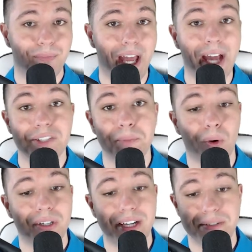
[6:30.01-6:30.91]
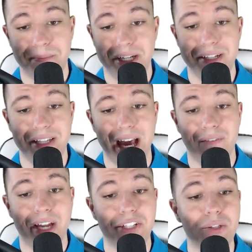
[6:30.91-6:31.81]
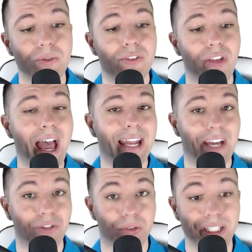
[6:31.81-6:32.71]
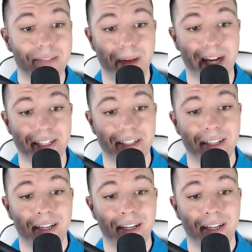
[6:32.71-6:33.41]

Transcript: export it as a PDF, and use that as your lead magnet.